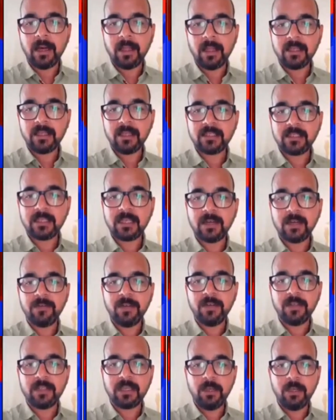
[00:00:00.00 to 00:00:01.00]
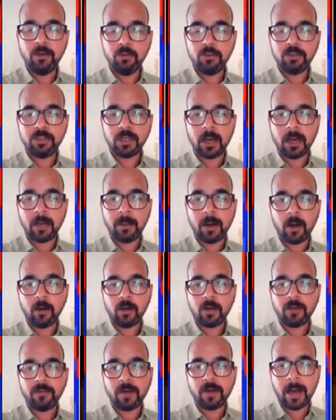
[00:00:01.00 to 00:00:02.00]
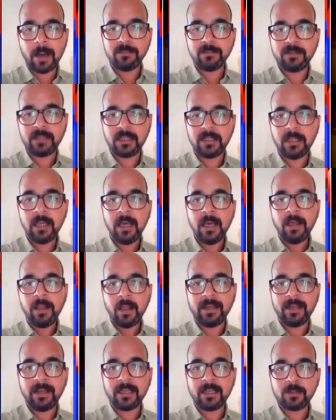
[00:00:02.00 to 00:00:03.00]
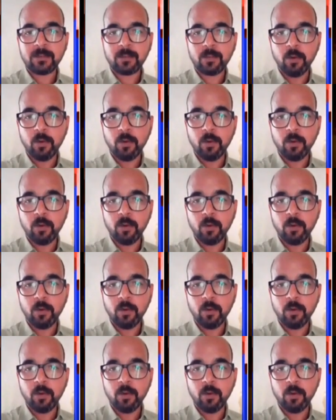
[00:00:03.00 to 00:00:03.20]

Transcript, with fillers: they have been uh, arrested with a huge amount of arms and